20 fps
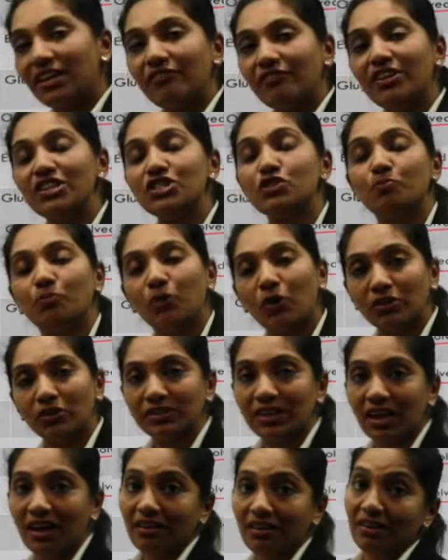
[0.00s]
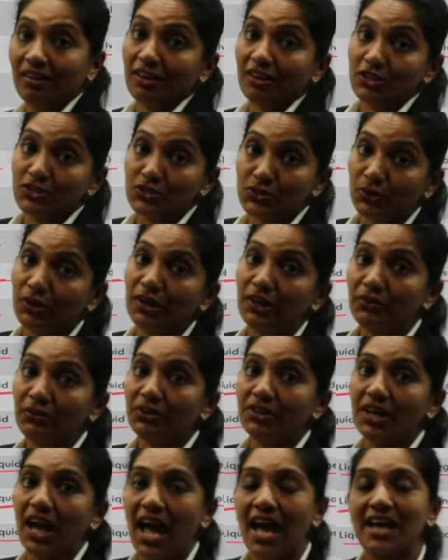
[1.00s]
in which both the
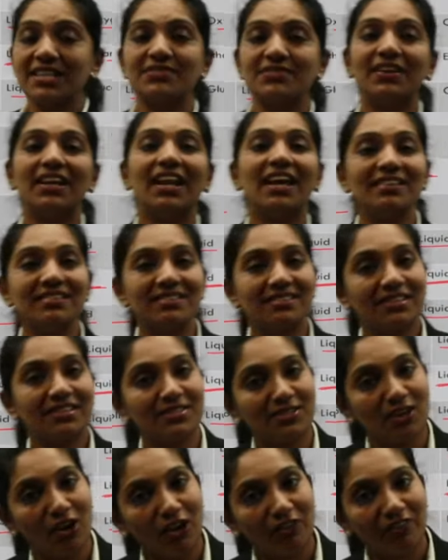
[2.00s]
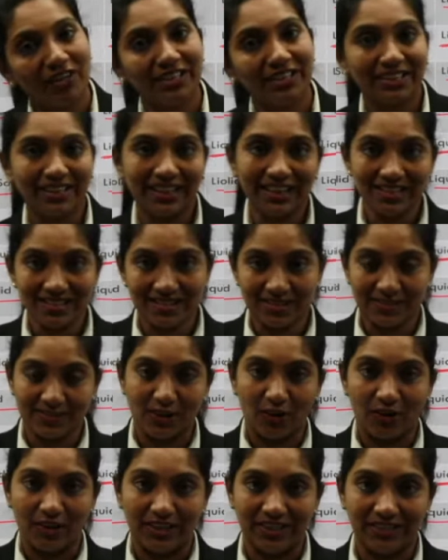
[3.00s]
solute as well as the solvent is
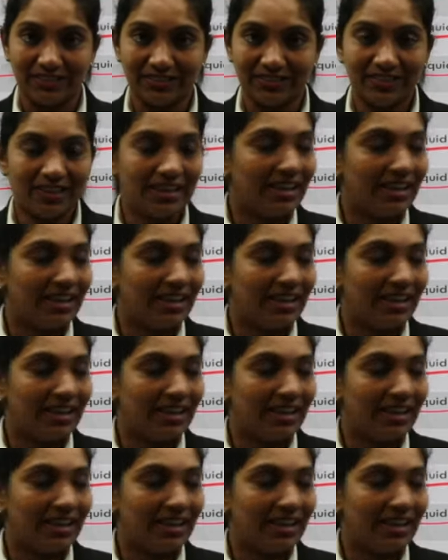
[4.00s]
solid.